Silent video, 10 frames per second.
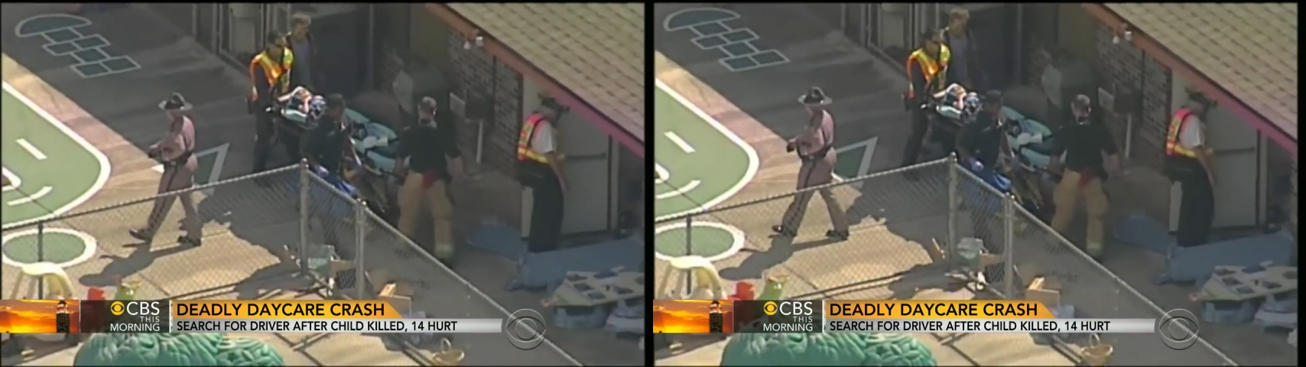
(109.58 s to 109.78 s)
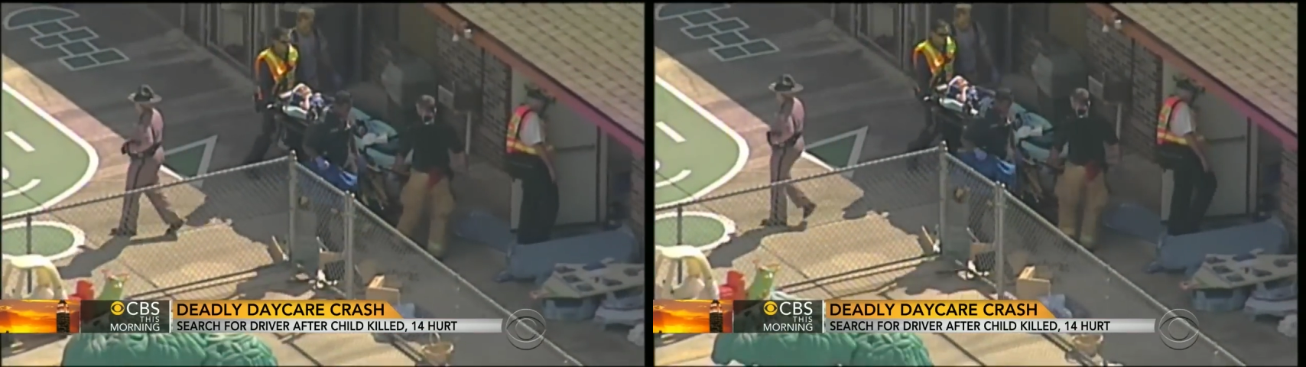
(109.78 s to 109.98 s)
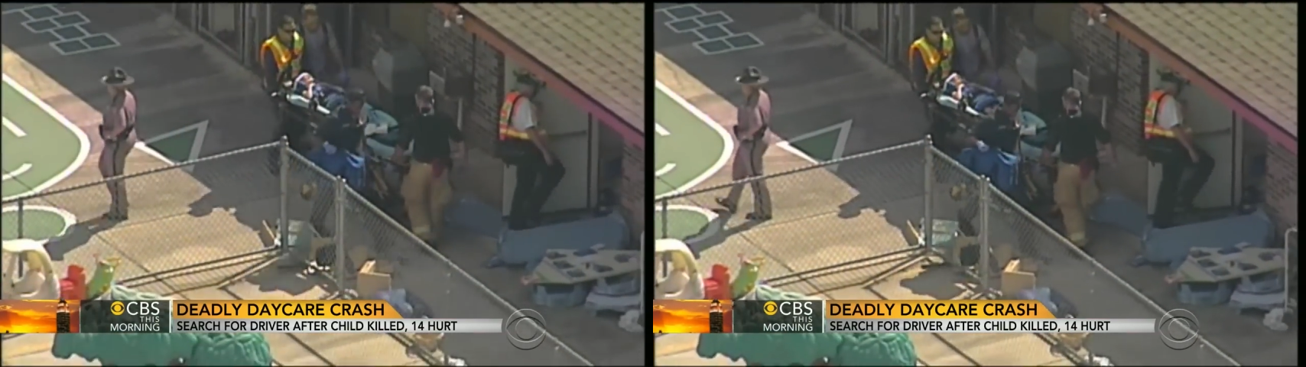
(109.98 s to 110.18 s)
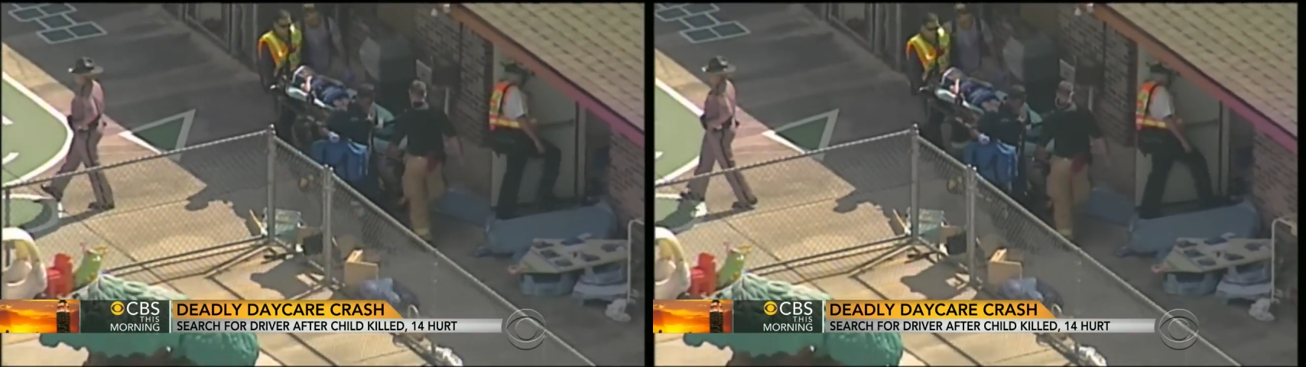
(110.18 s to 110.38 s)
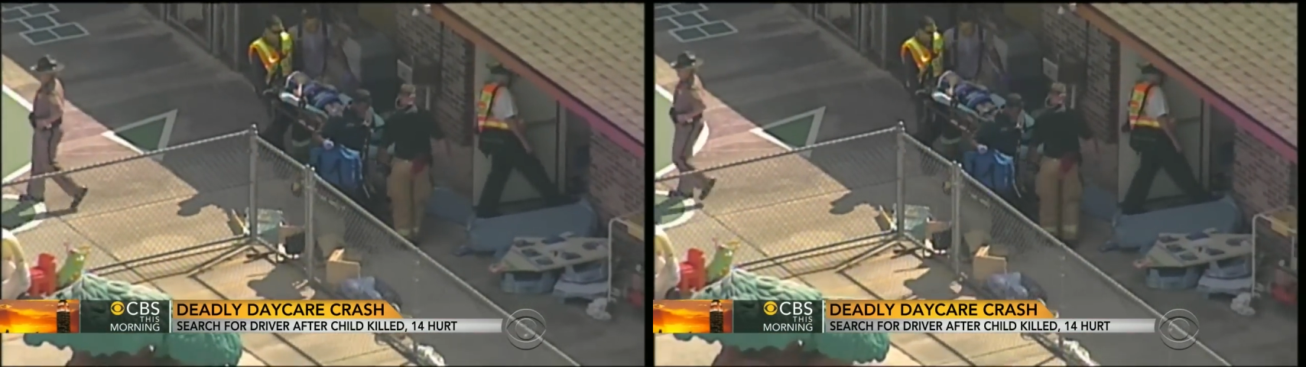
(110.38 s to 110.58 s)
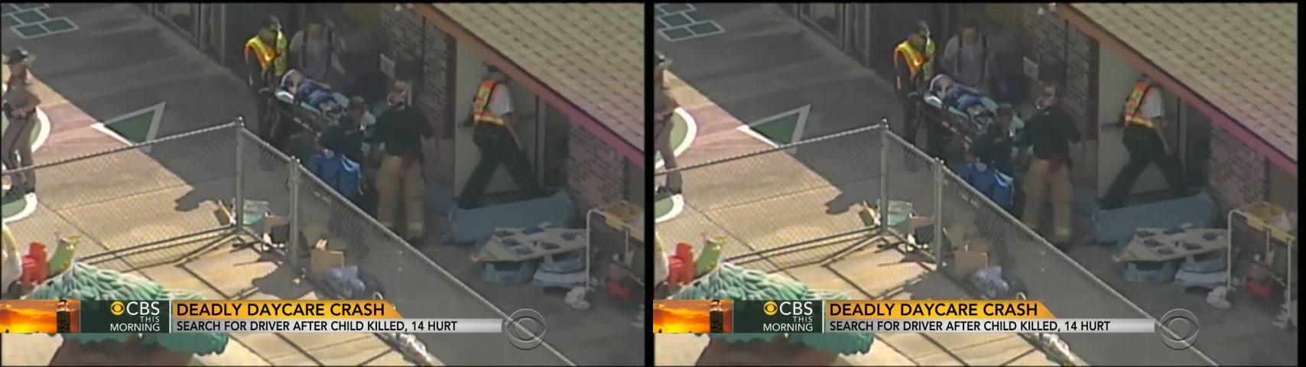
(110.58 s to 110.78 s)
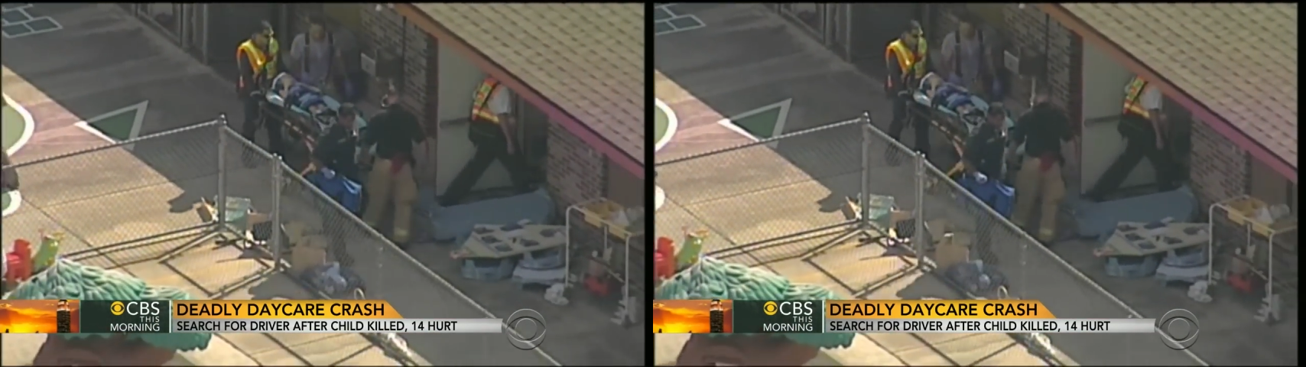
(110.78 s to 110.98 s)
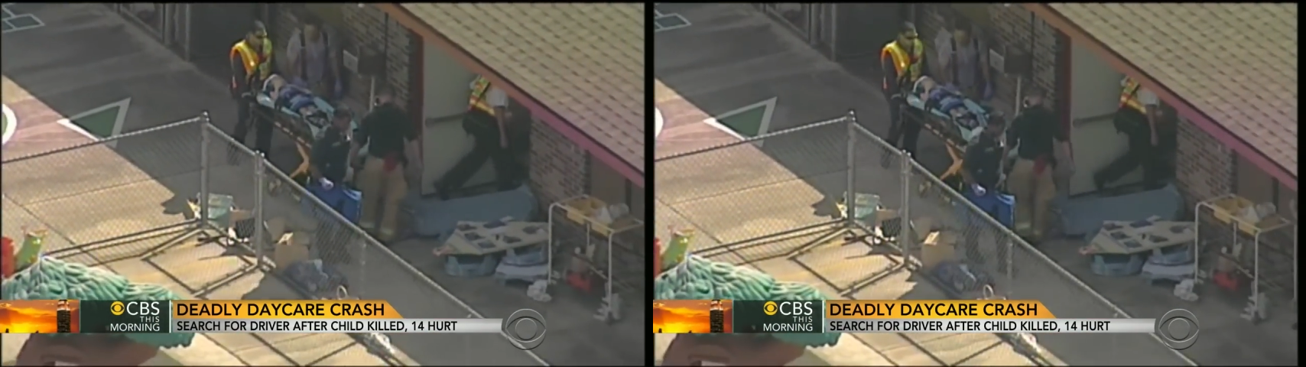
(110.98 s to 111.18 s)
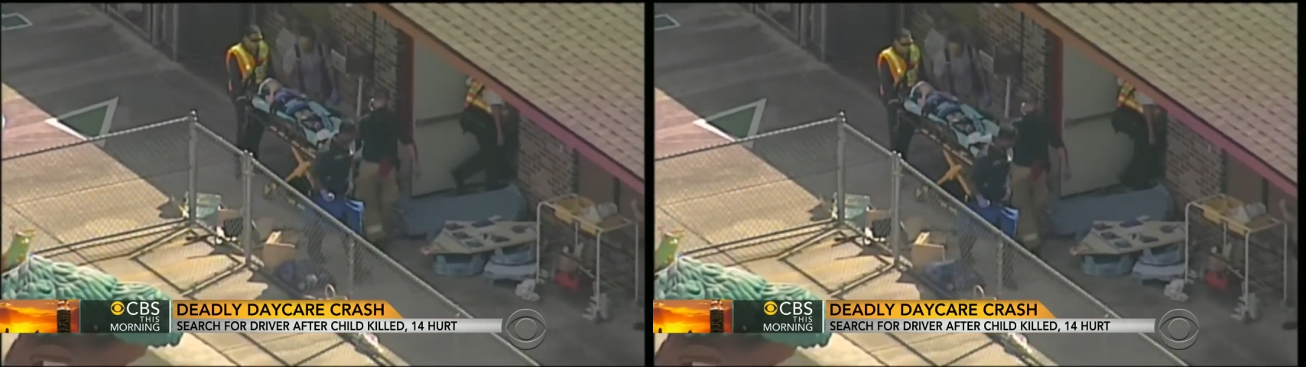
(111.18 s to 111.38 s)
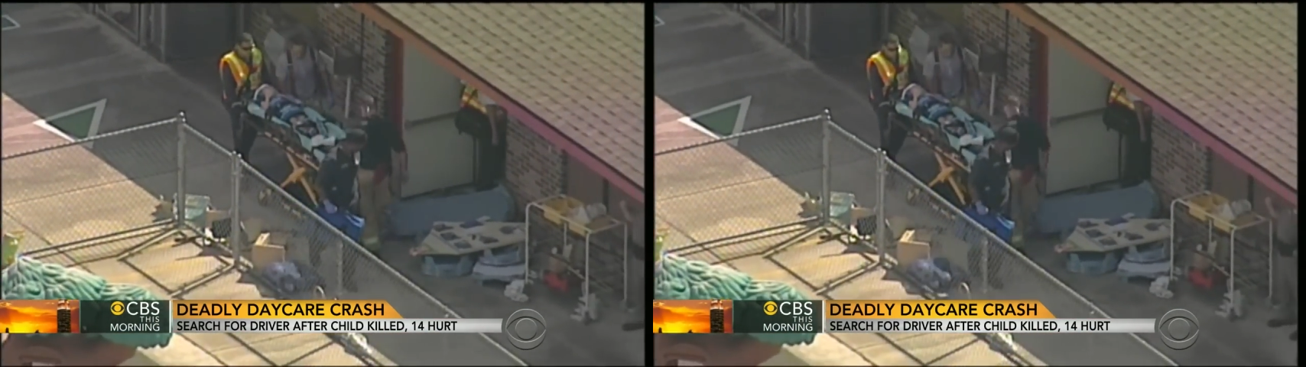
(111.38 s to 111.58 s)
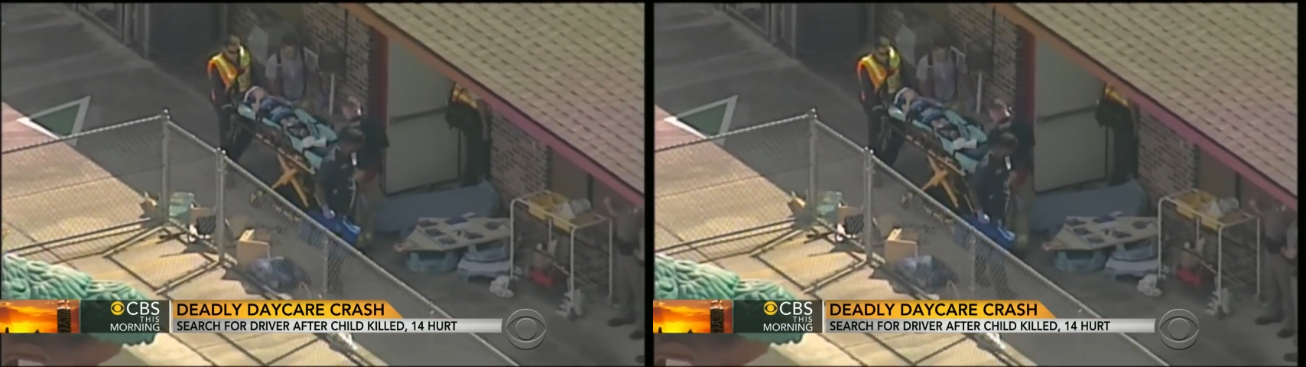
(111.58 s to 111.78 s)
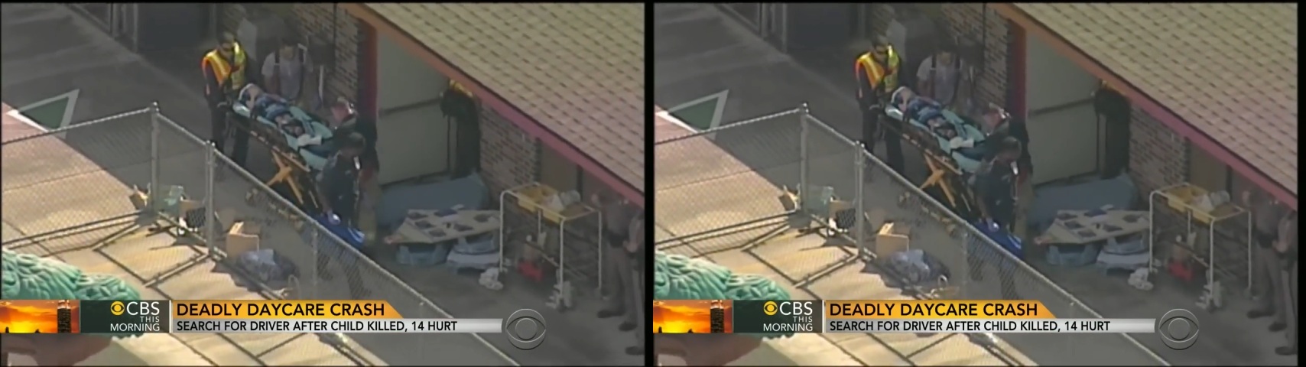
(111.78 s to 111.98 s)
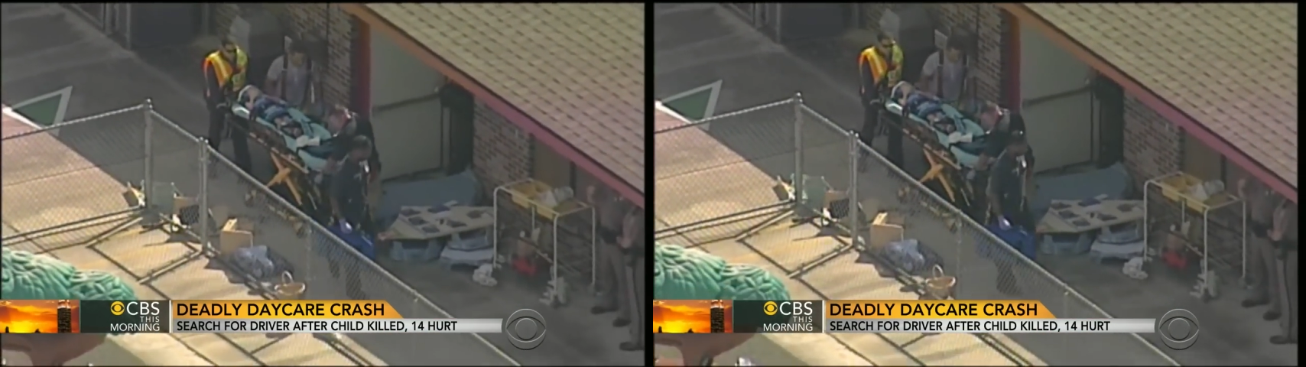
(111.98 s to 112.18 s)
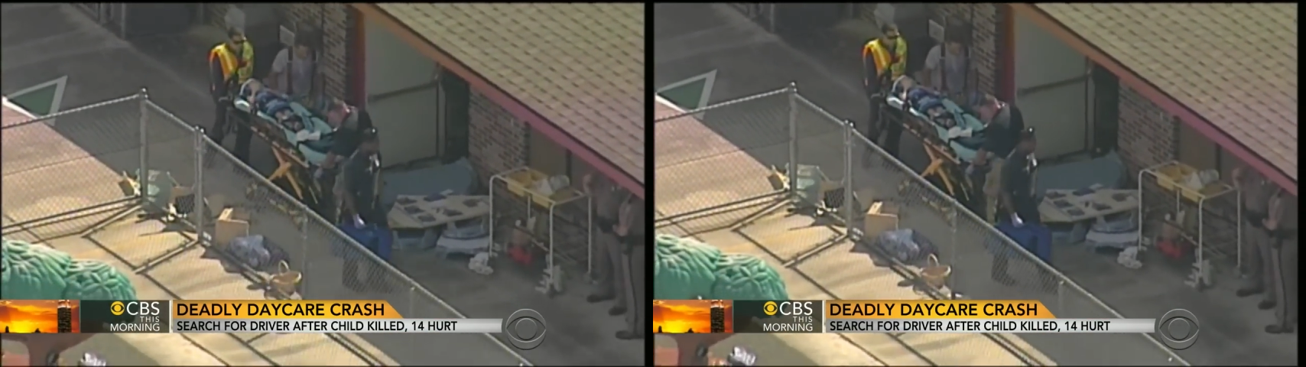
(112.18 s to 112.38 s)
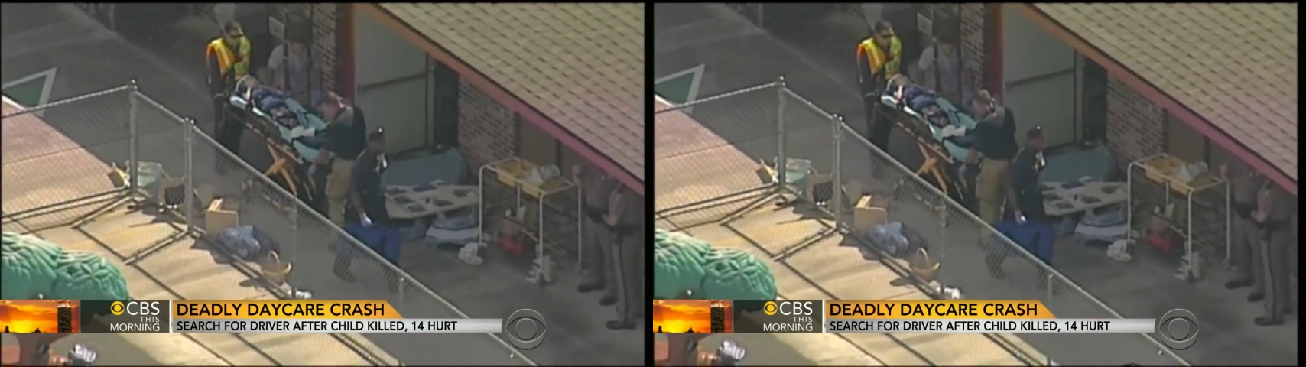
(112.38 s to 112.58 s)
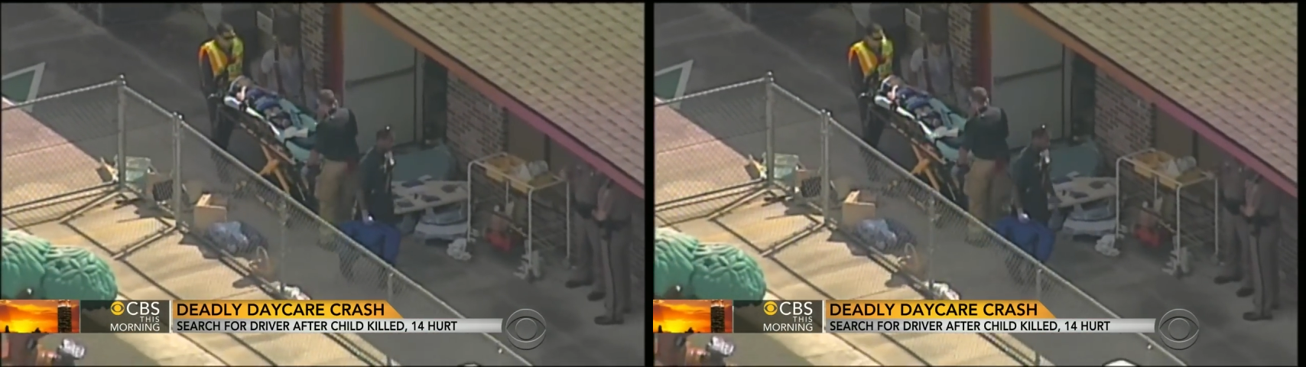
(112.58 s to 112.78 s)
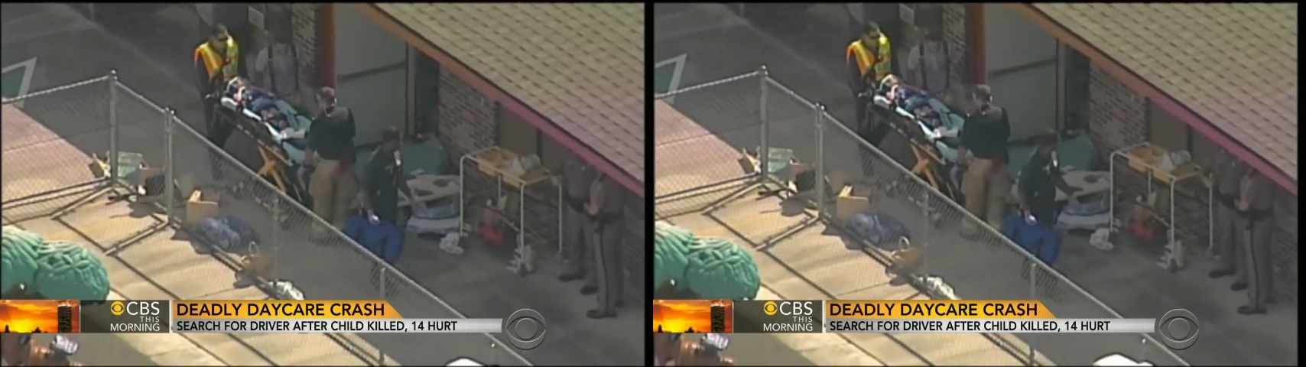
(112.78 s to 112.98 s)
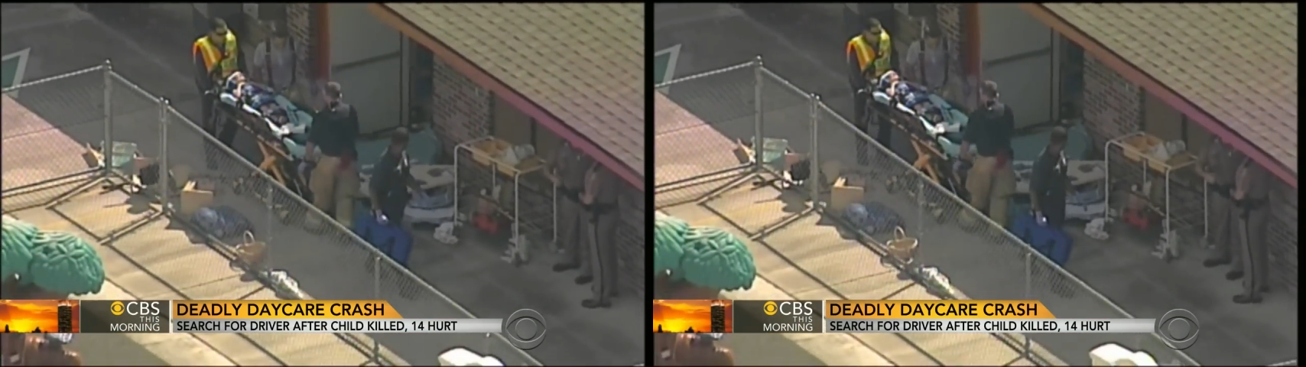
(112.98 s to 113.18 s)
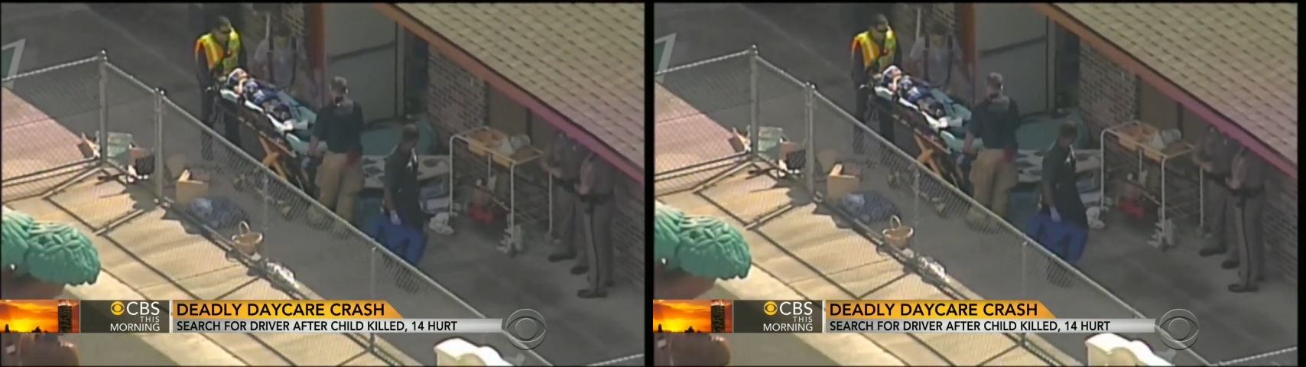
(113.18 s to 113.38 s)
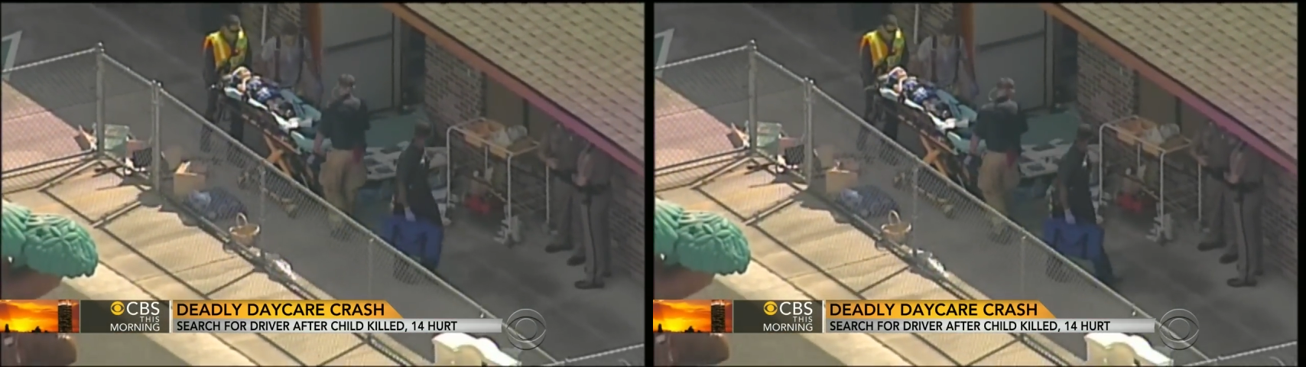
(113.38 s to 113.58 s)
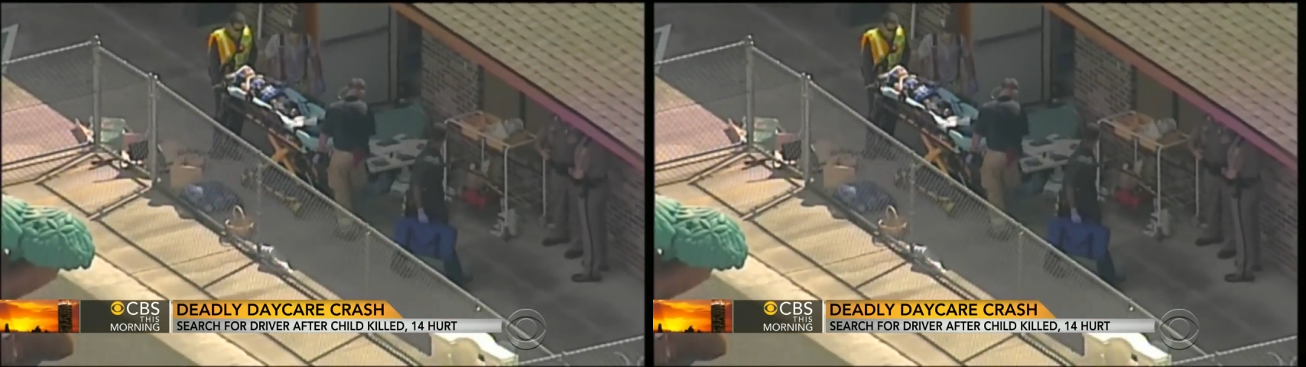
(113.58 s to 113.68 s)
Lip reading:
(no speaker visible)